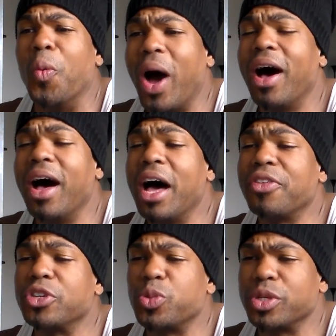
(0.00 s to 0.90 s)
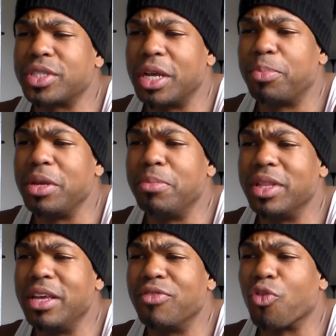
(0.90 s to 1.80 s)
While others will simply
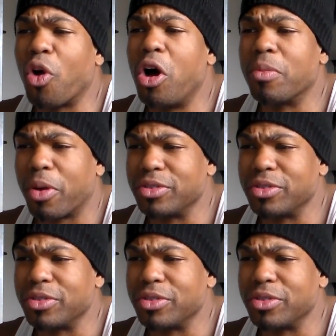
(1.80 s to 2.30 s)
believe the wrong